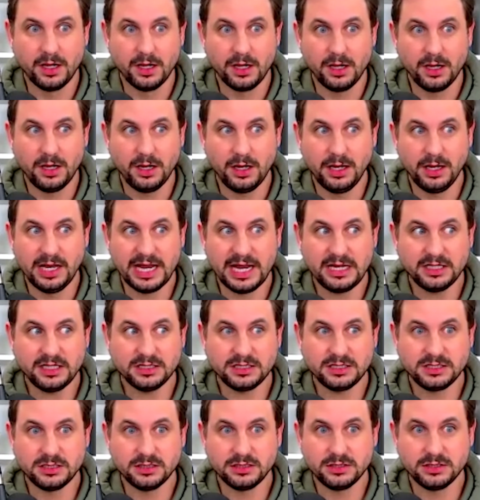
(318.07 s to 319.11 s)

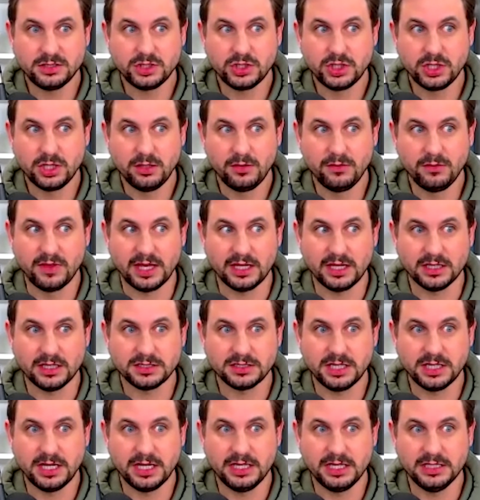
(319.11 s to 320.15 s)
linked to this
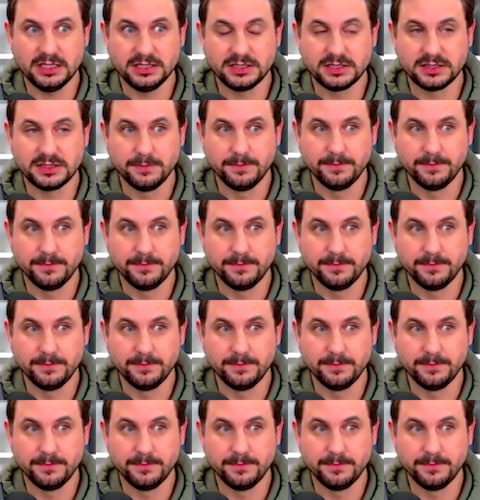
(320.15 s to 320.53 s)
is